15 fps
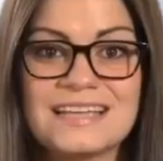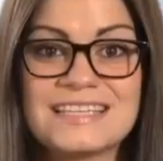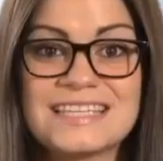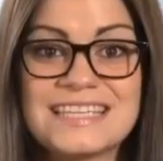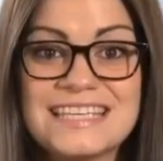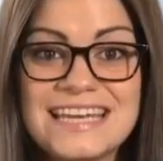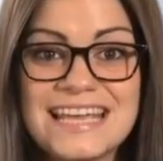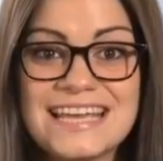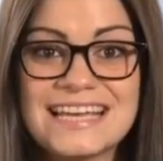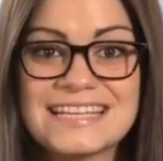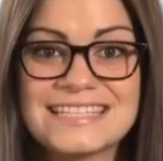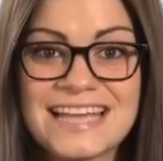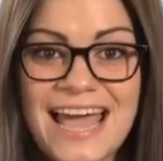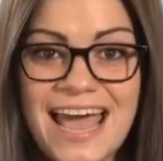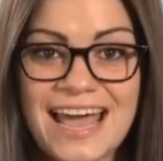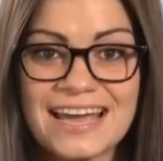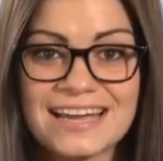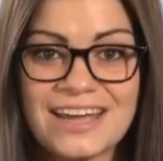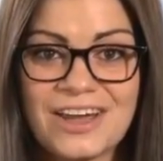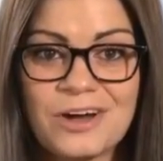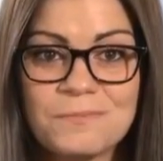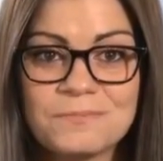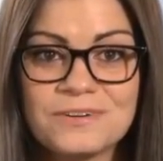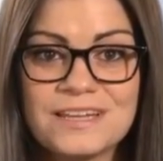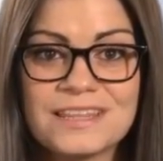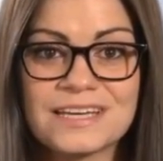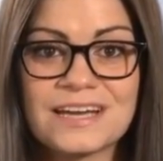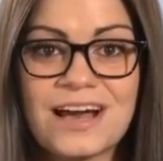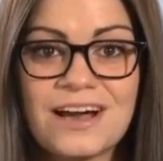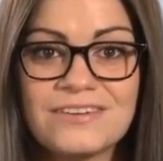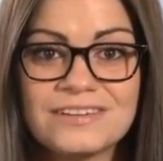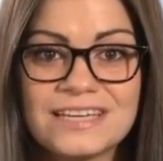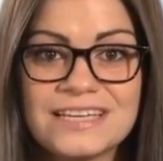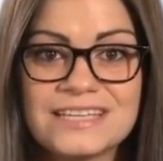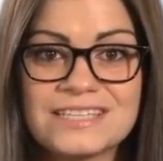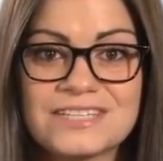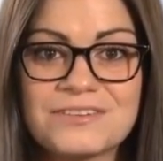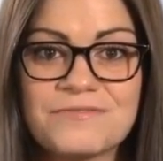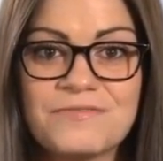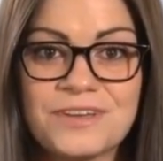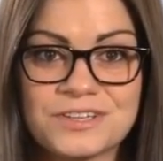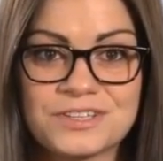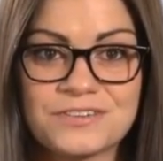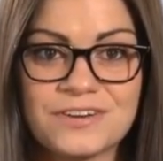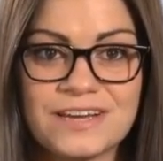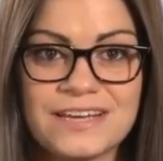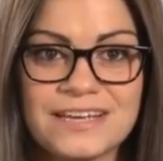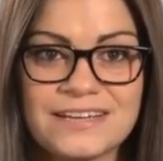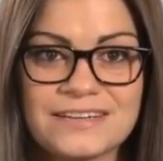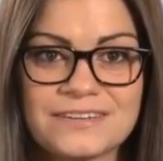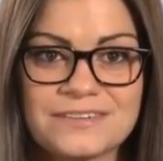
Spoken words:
A sneak attack helped lead the colonies to victory.